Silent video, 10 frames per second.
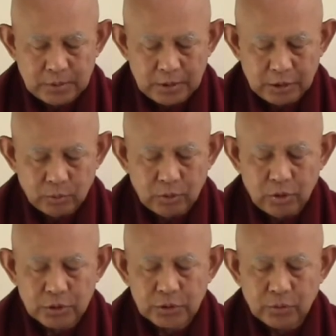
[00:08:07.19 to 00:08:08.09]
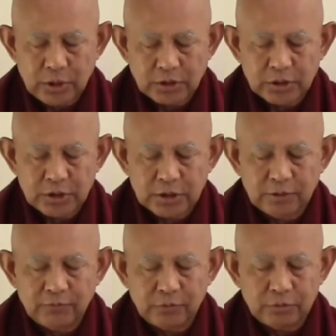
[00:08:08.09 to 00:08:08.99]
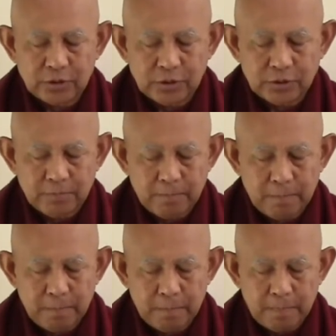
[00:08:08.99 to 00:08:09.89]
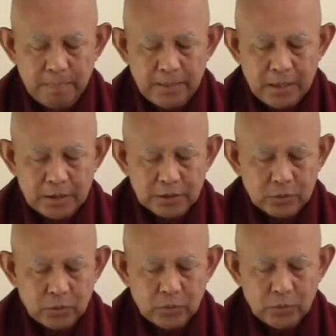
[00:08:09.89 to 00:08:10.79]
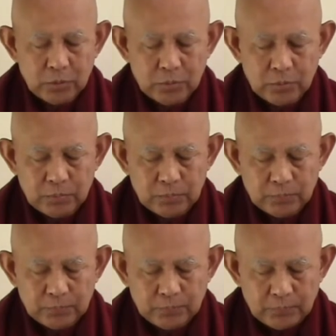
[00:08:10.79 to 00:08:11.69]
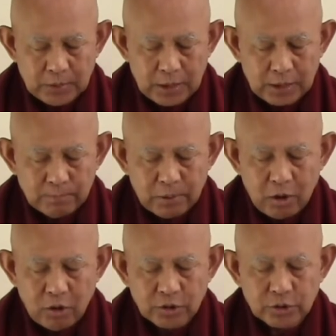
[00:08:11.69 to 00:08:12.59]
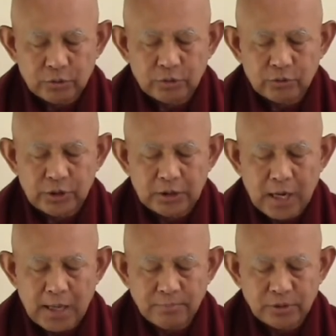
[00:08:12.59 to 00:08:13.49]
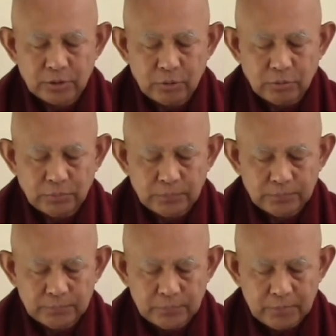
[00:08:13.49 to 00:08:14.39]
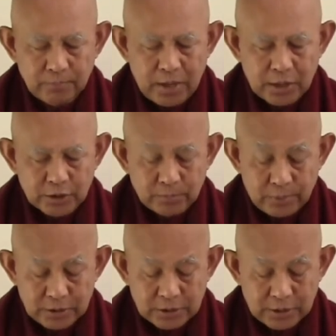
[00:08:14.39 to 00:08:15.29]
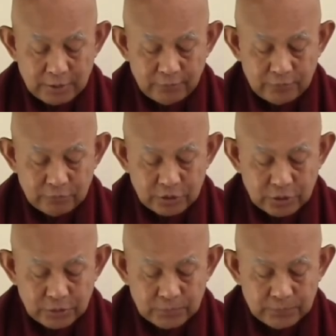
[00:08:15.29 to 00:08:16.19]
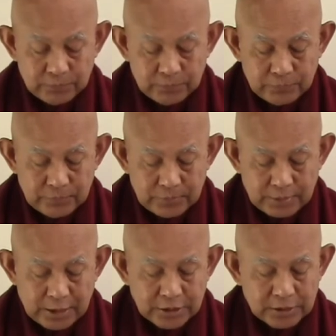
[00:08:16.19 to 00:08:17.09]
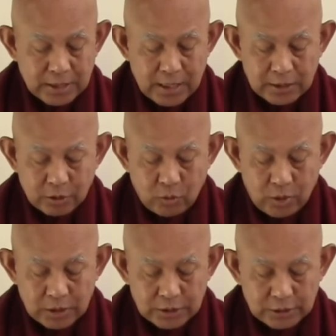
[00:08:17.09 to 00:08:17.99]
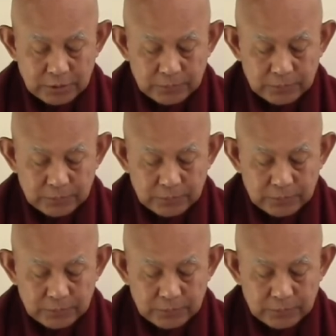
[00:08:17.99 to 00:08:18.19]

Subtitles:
It will also exist in future. So it belongs to 3 time zones, past, present and future. That's another quality.